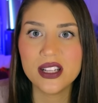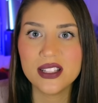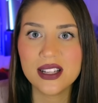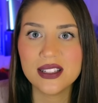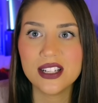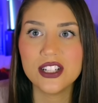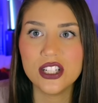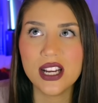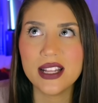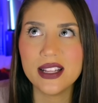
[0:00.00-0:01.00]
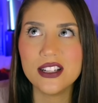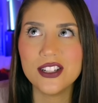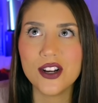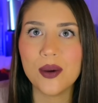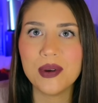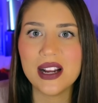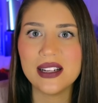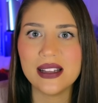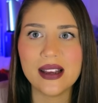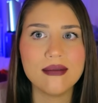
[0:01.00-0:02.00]
the sense that I think she got
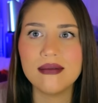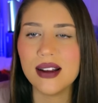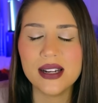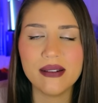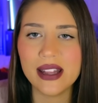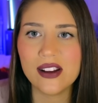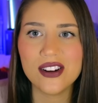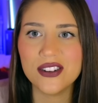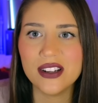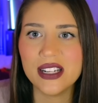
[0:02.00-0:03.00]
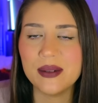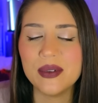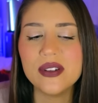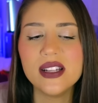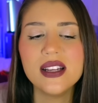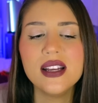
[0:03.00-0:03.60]
pregnant like right away, like on her honeymoon.